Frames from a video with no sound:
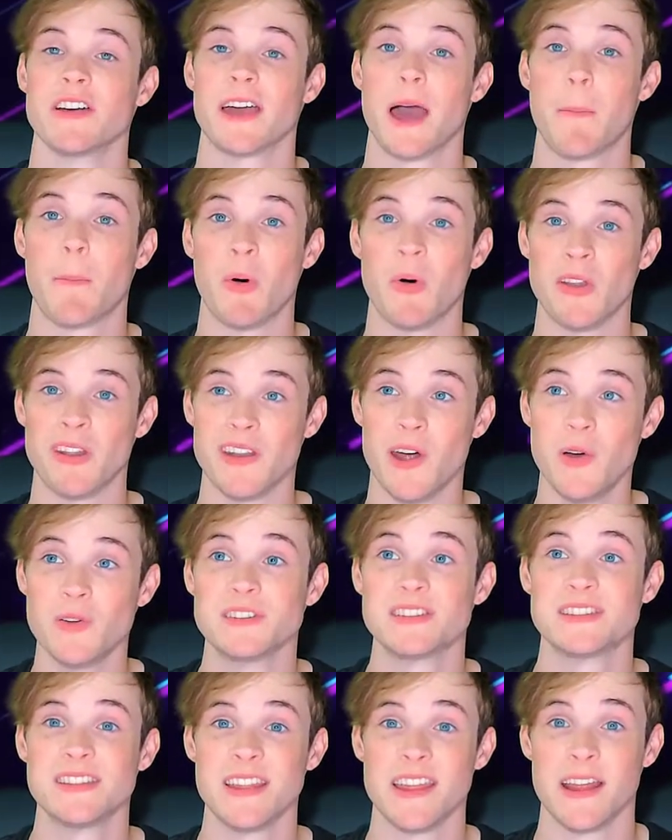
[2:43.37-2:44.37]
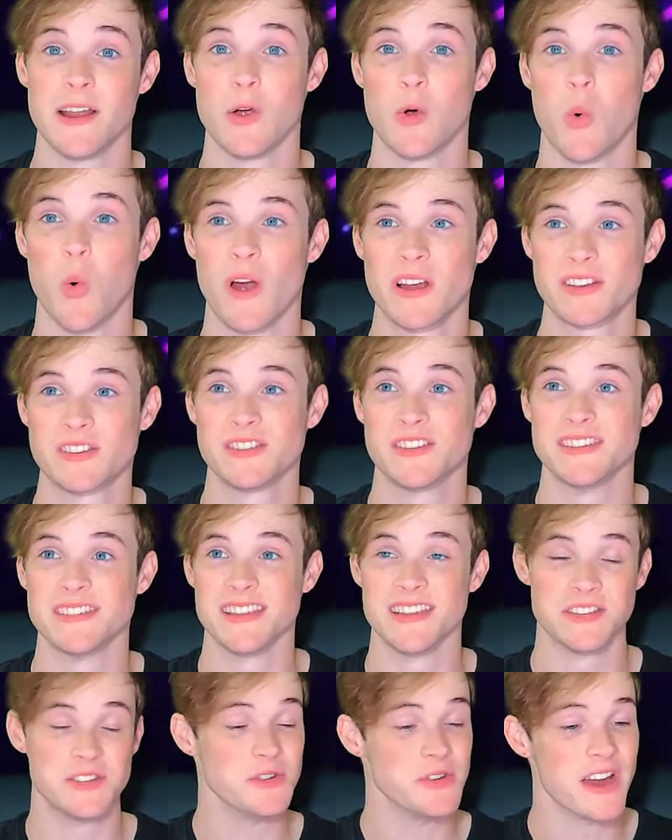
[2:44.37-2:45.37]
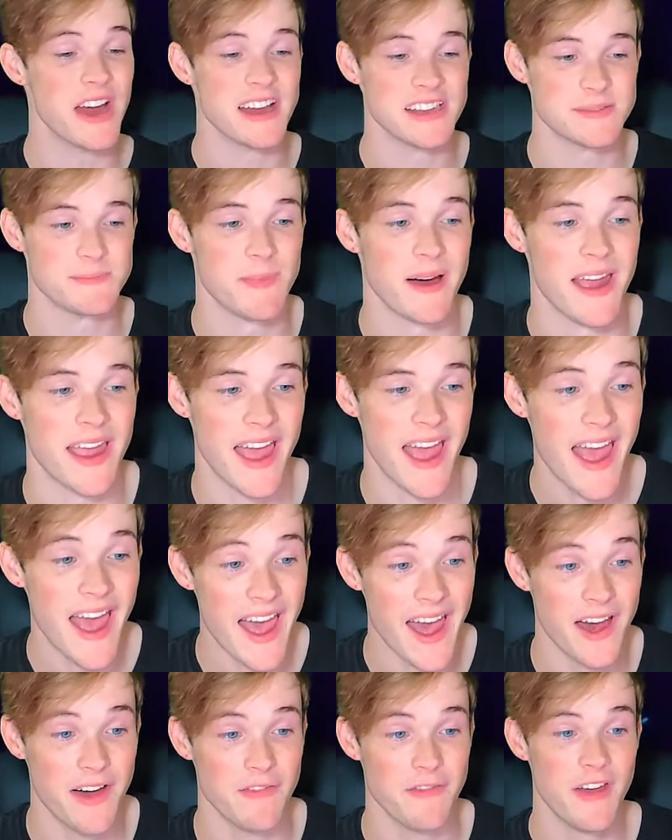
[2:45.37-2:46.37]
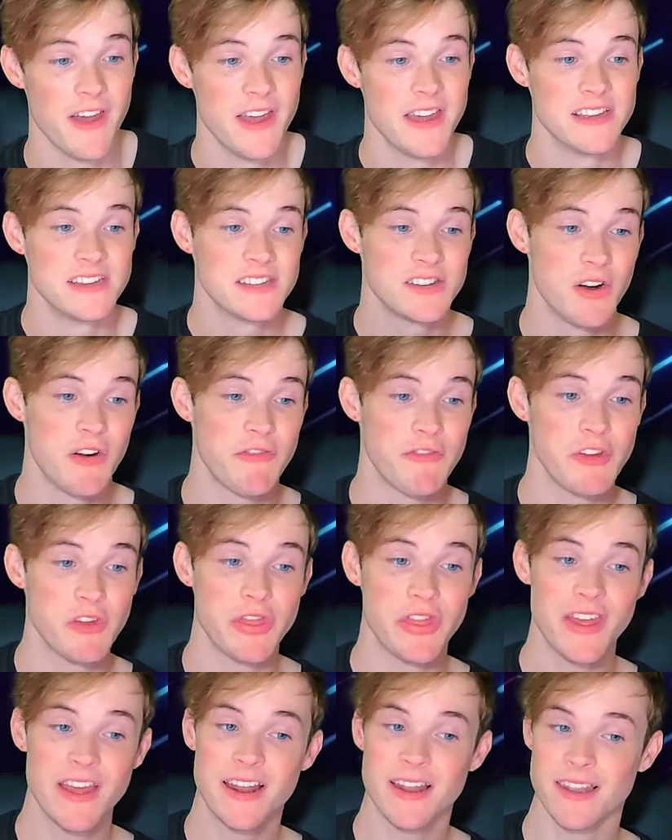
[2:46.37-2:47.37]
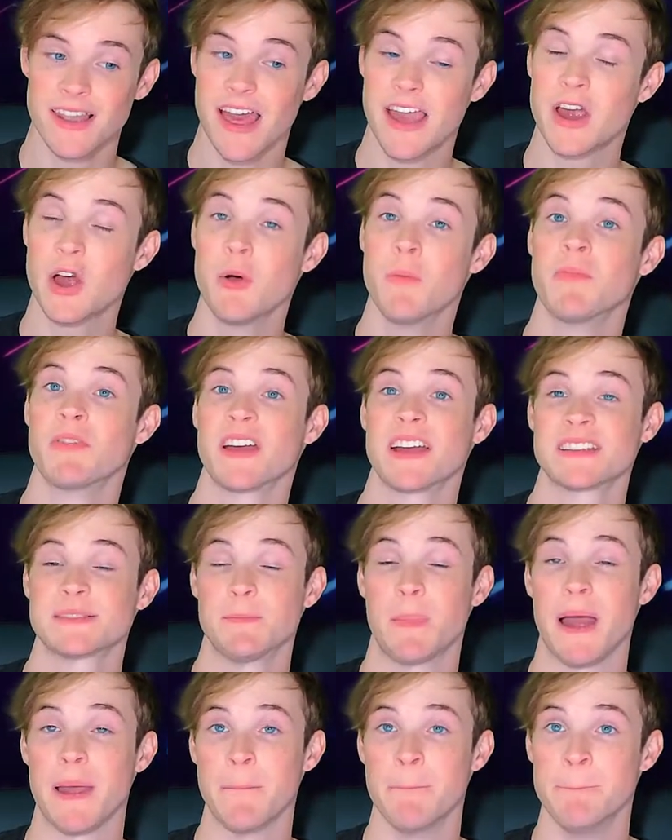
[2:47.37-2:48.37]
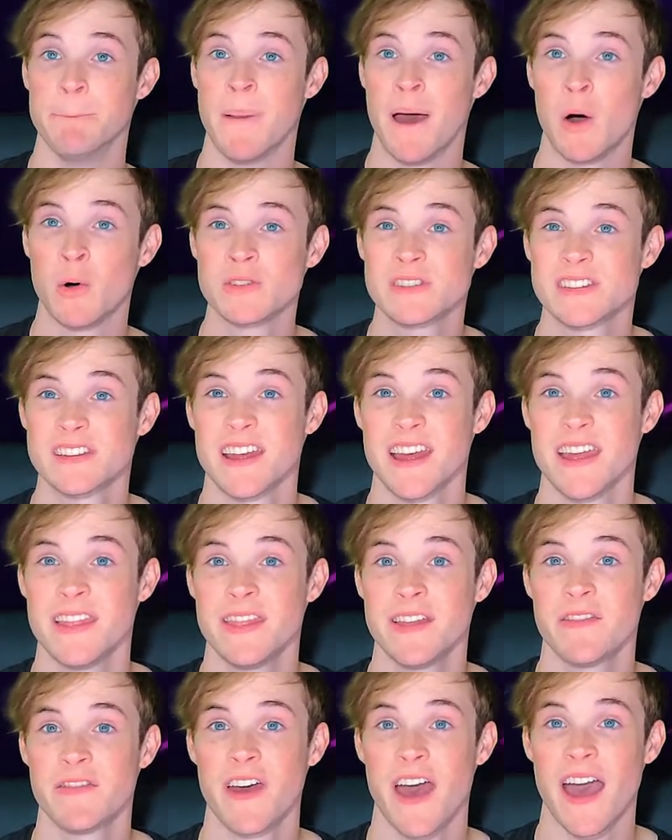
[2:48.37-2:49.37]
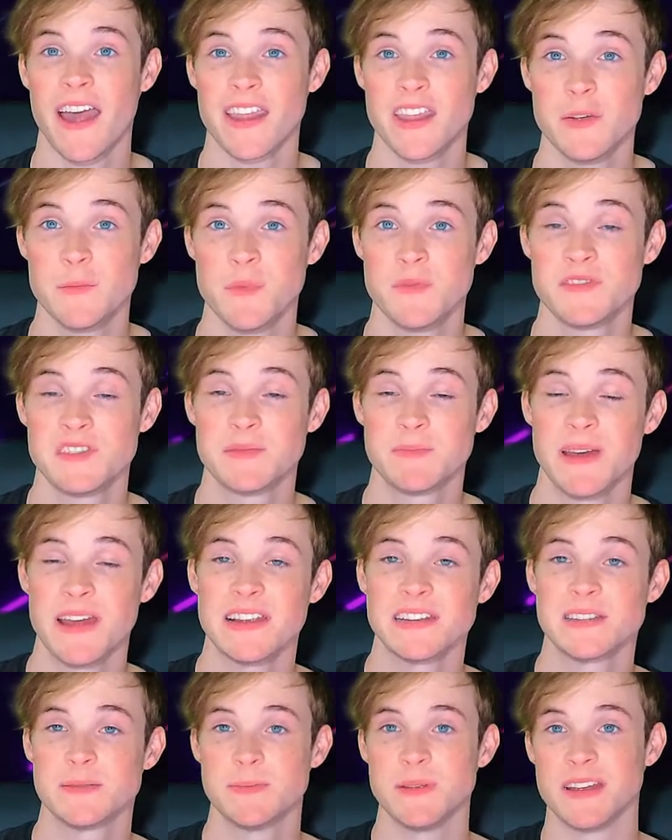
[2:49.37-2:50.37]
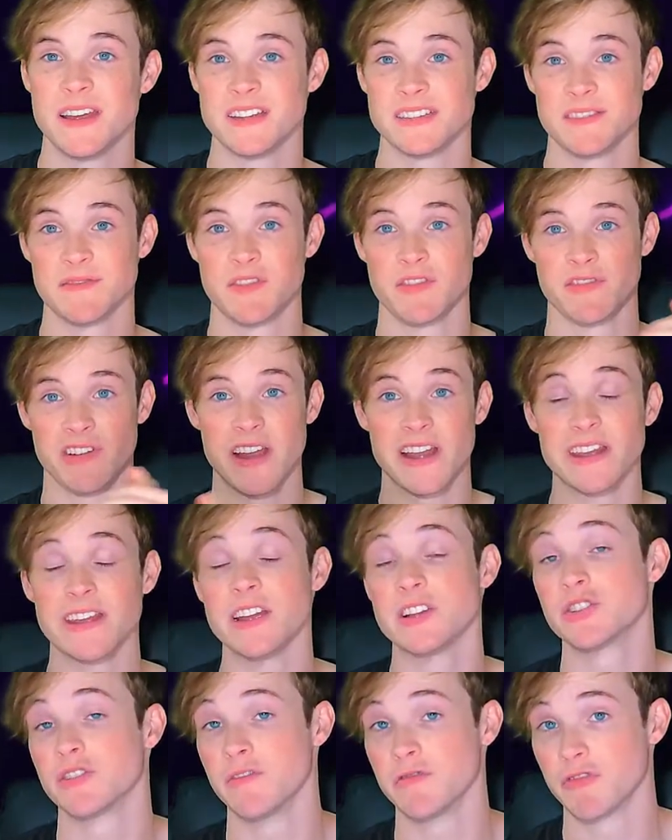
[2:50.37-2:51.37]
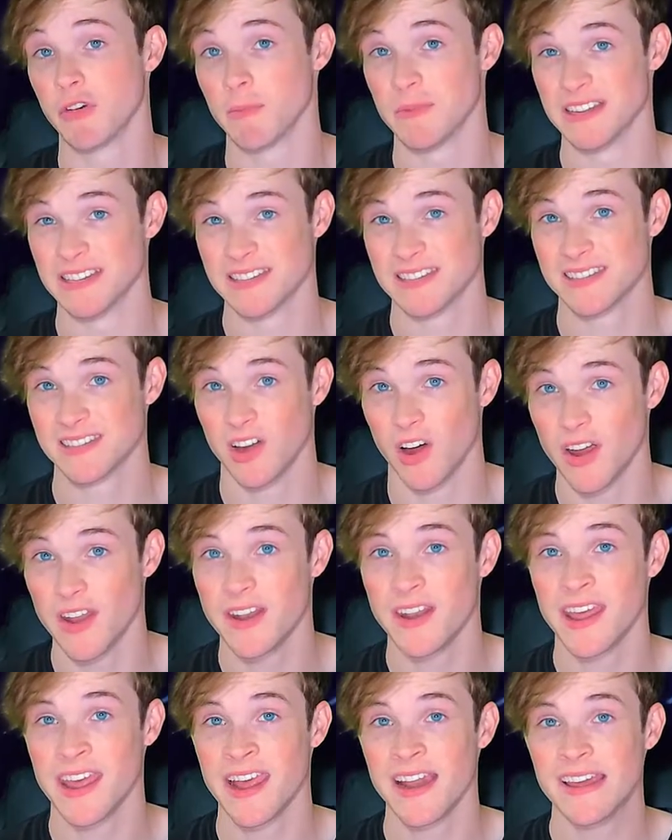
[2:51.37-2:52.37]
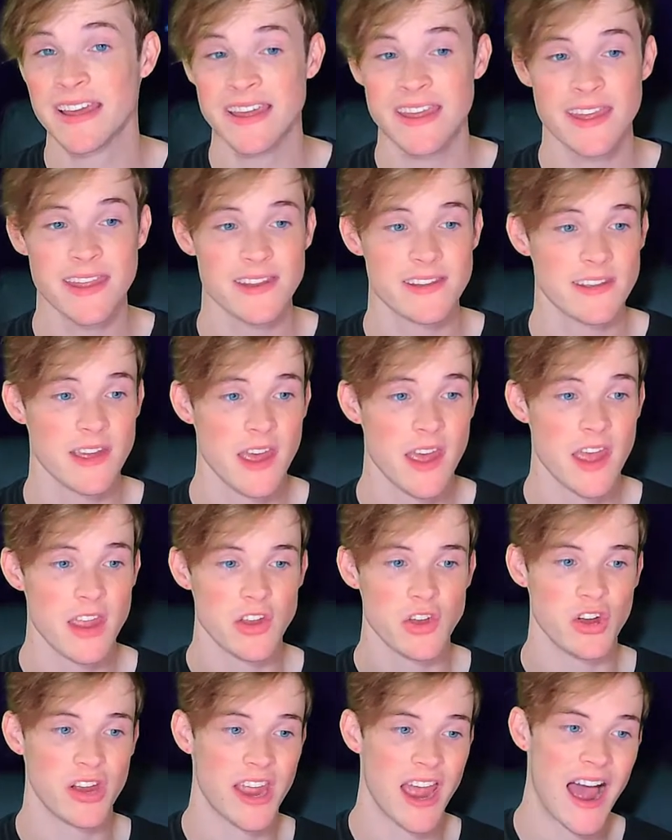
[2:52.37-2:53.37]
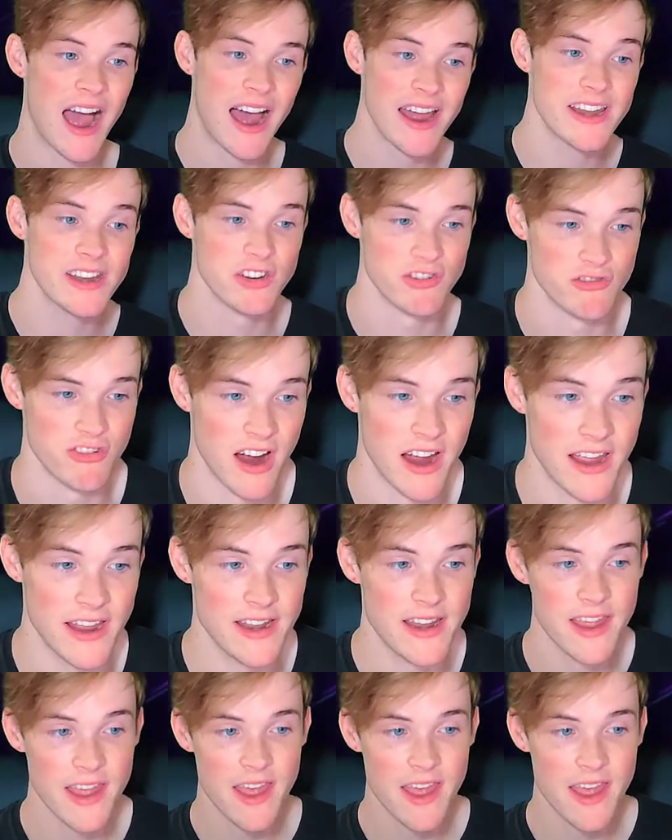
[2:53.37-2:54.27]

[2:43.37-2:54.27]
a couple of notes and questions that you guys might have. So if you think Lego bricks might melt in the vacuum of space because of the radiation from the sun hitting it, you're kinda right.